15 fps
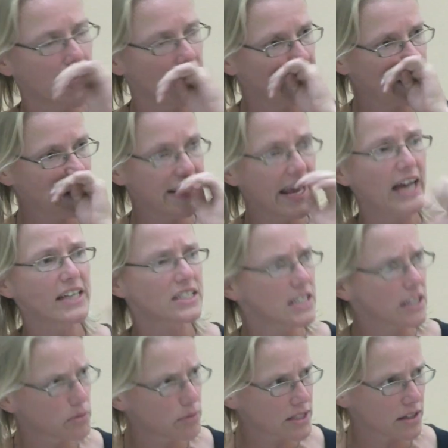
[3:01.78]
that, yes,
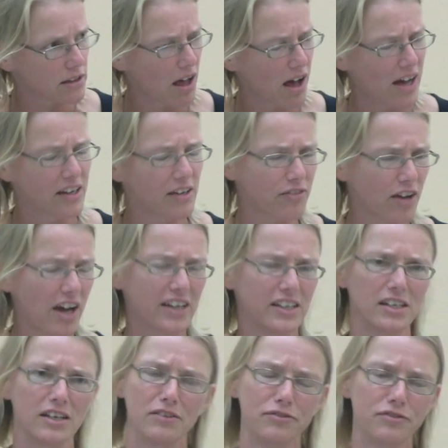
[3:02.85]
there was a lot of
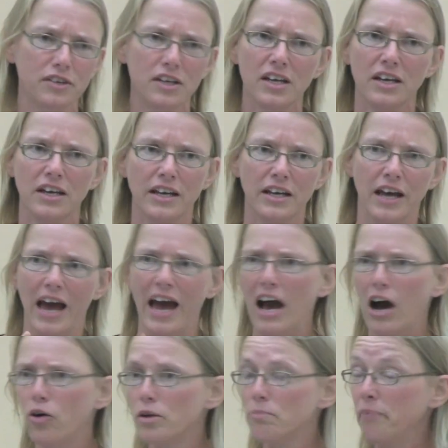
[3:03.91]
kind of
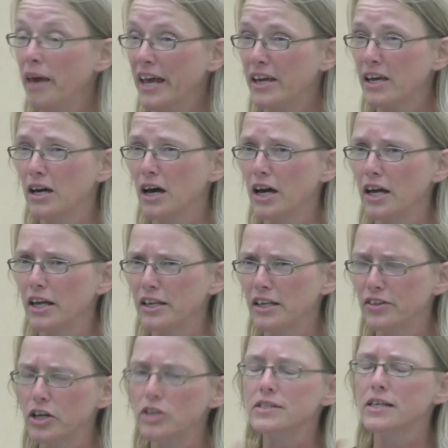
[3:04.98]
how to make,
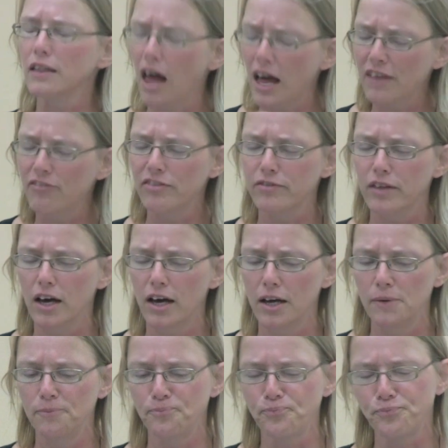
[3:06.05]
there's a lot of
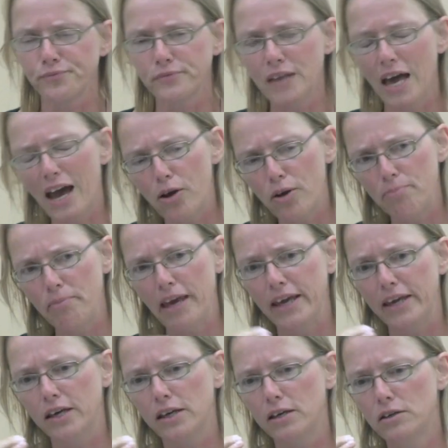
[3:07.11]
how to
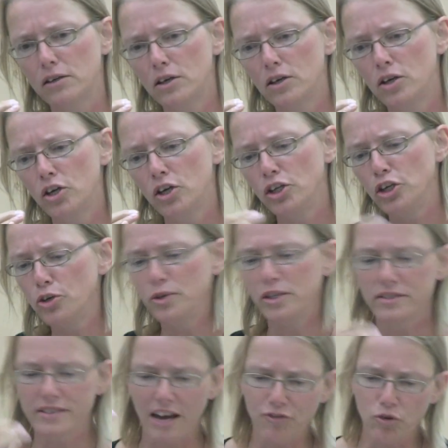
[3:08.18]
make
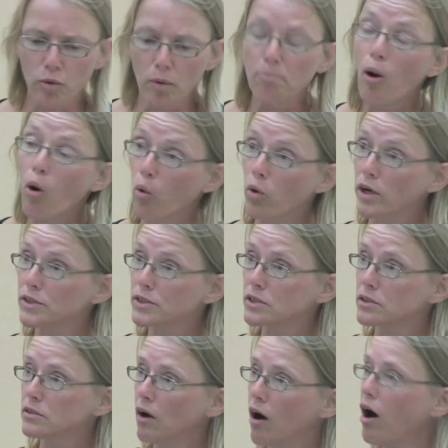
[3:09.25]
unions have to report
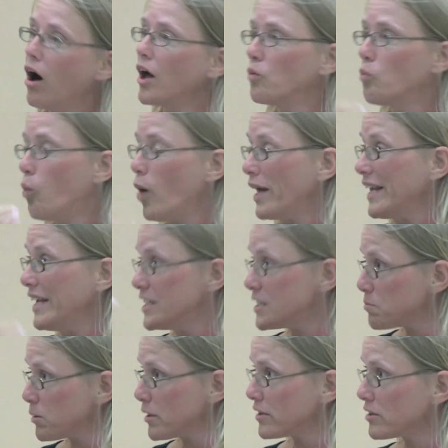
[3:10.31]
on what
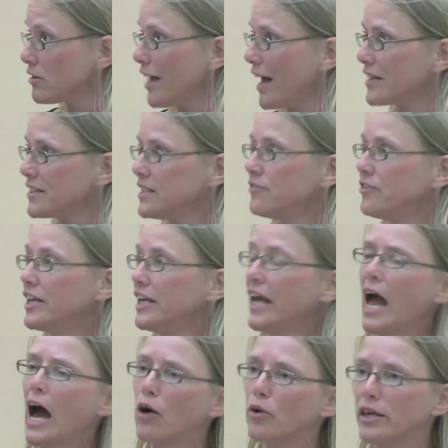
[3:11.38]
is political activity,
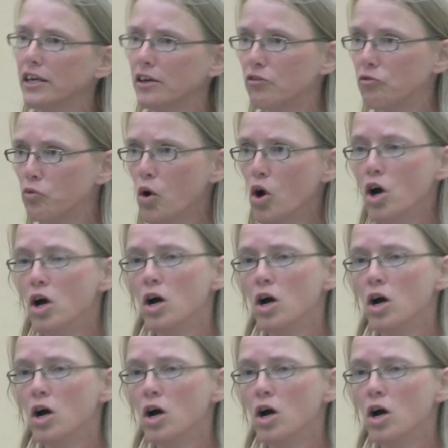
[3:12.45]
how to give